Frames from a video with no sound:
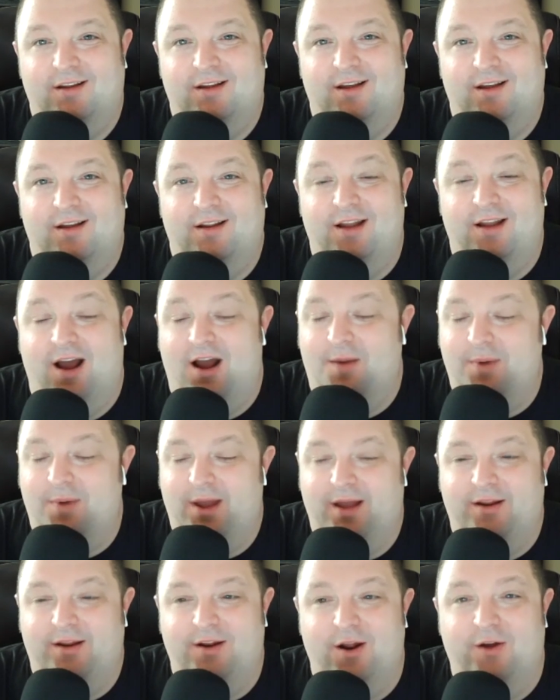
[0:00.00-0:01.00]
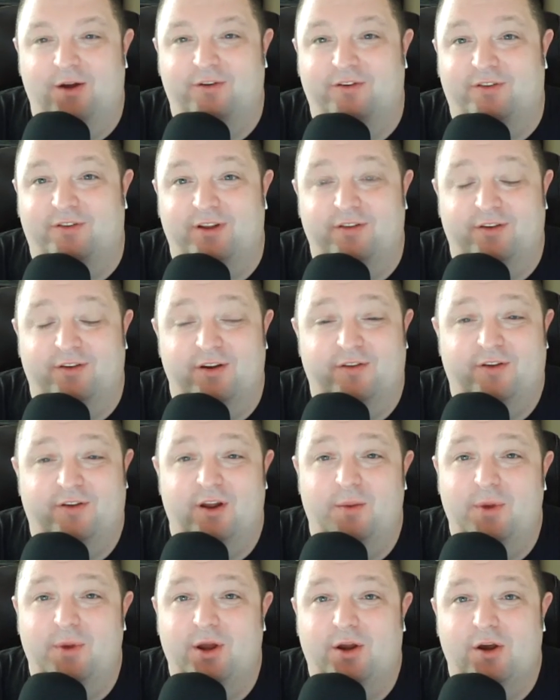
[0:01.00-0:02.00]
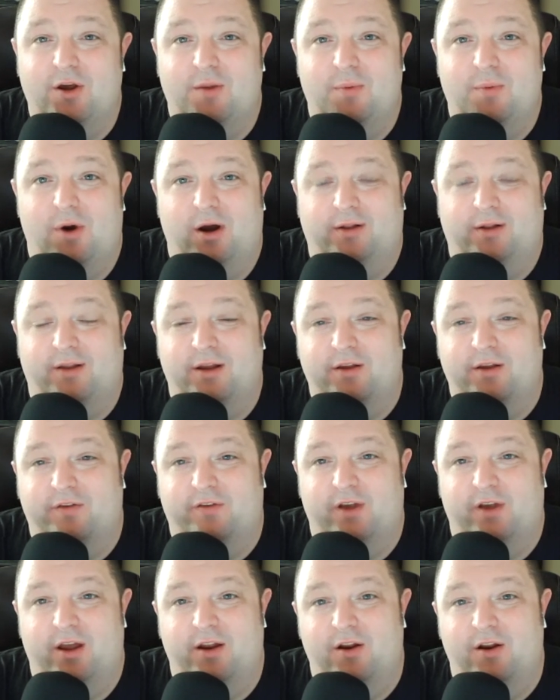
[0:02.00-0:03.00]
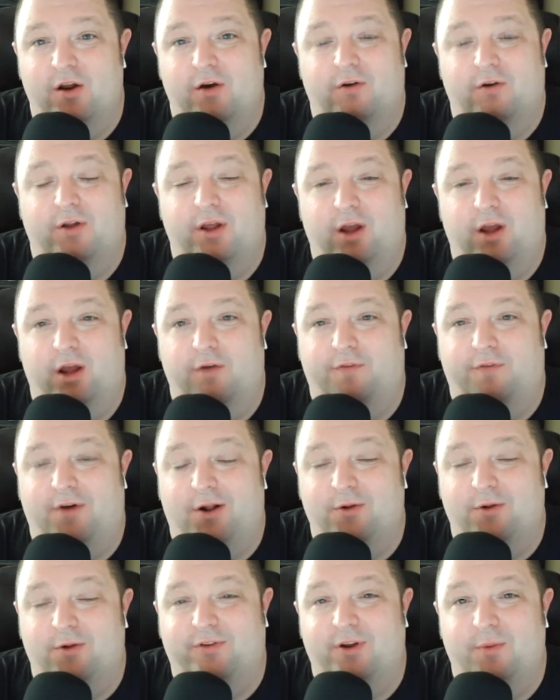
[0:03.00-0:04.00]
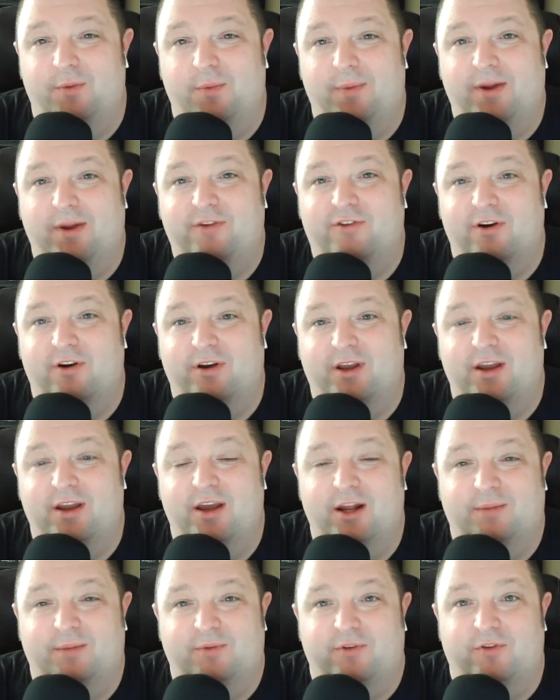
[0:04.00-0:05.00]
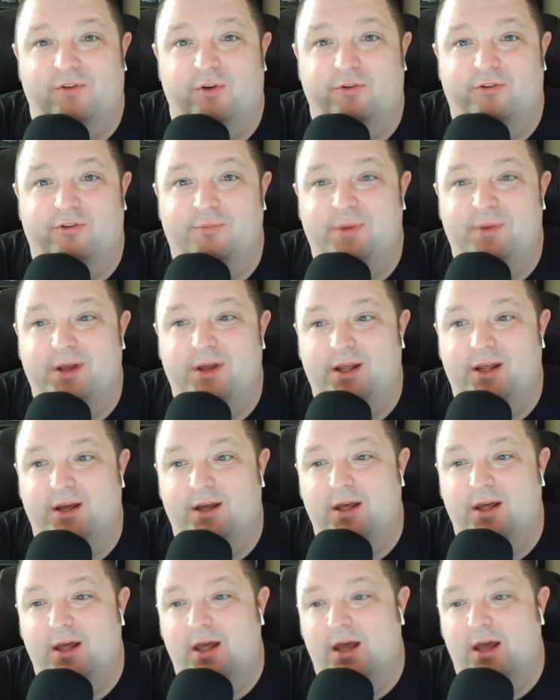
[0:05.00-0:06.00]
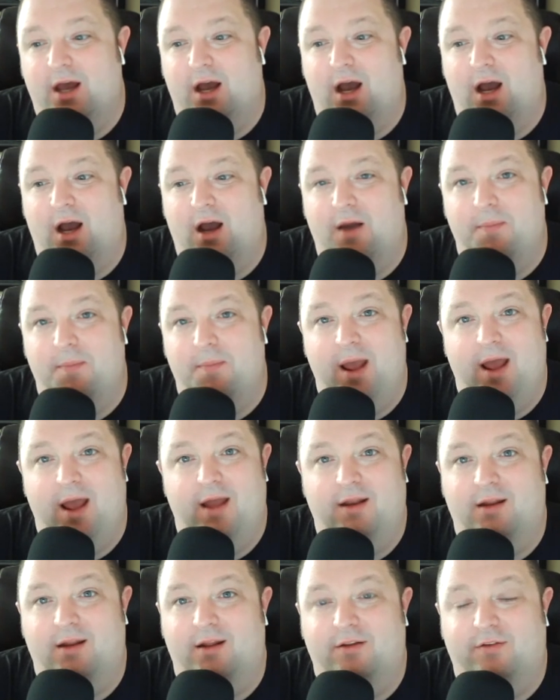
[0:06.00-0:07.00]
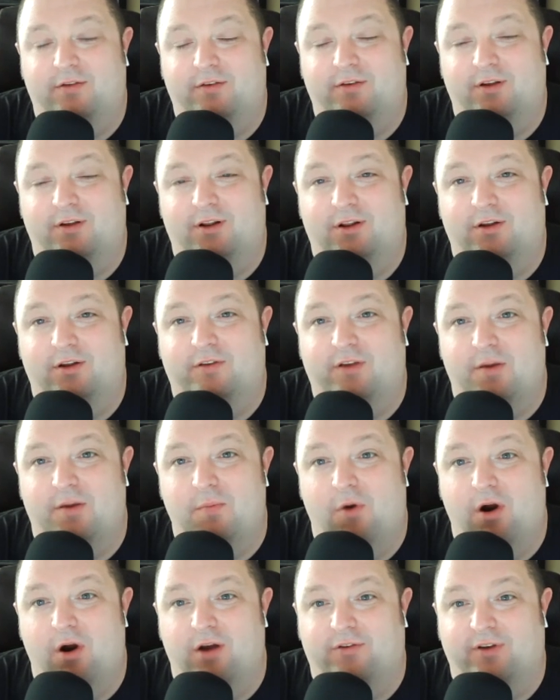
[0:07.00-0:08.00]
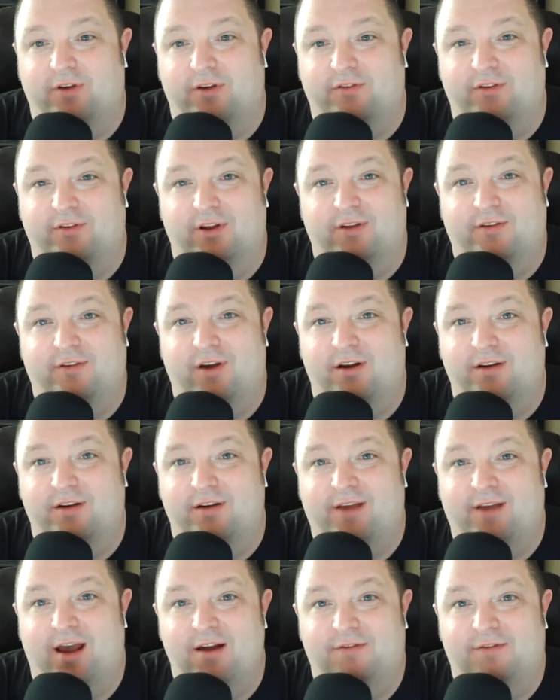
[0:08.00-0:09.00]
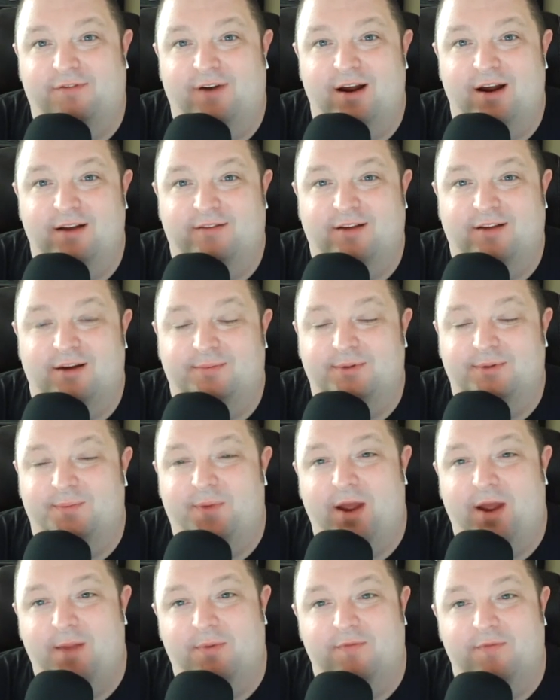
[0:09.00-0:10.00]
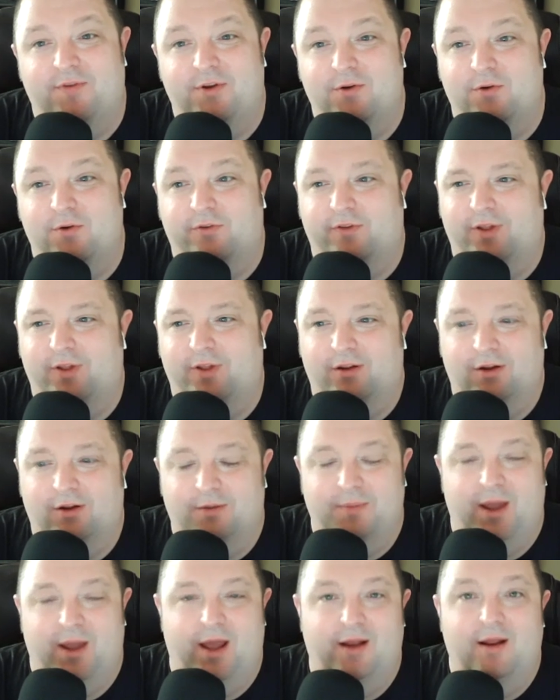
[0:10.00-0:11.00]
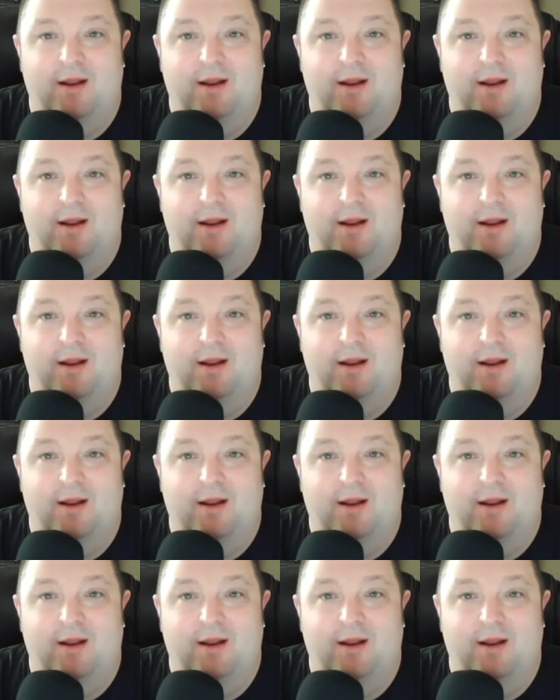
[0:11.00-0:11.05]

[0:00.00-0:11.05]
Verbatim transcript: Nah, man, you know, just listen, it's going to be a good month. Like you said, you know, follow us at MMA Junkie, hit up the social media. Man, it looks like March. Like I said, a ton of title fights, a couple of pay-per-views. And then look, man,